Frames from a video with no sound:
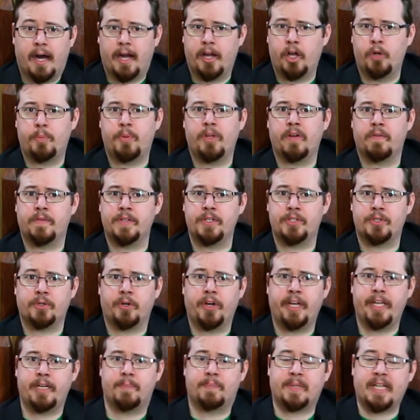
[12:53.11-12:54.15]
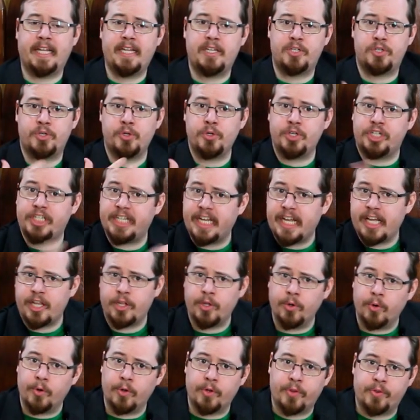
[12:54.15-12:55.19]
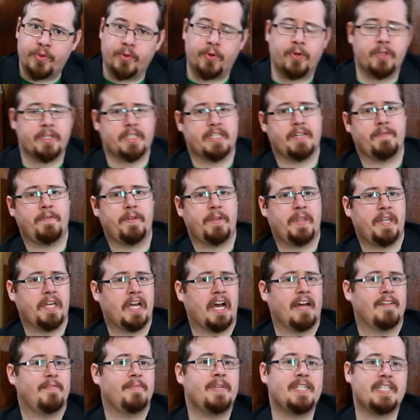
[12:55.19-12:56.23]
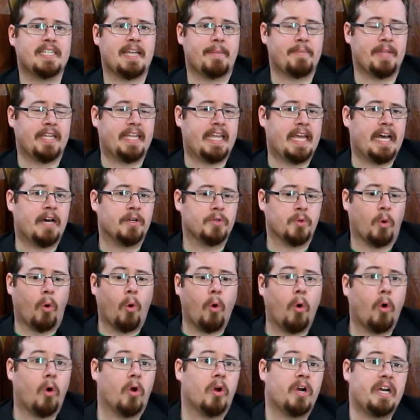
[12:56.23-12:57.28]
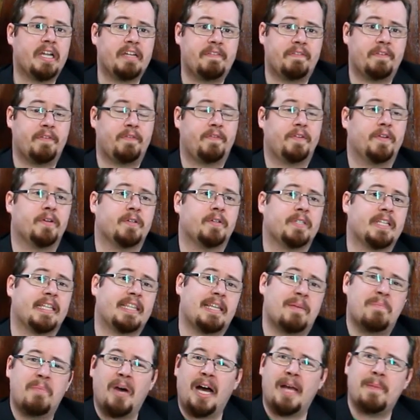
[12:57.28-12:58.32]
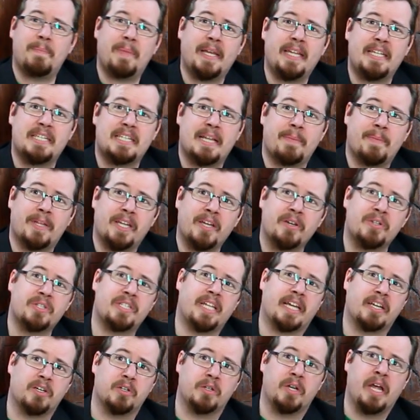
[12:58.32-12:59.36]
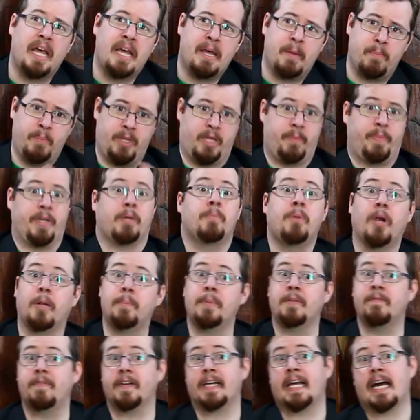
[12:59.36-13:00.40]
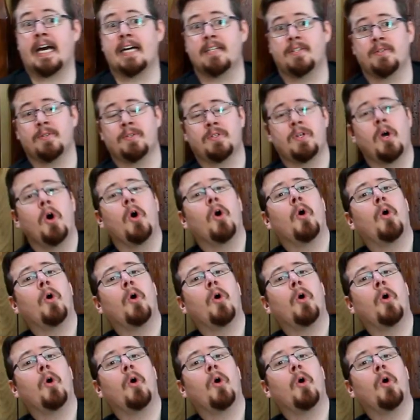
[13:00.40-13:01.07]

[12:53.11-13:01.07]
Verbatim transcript: I hope you've enjoyed. Please do share your thoughts if you think I've missed something out or if you feel that there might be something else that could be a big problem for castles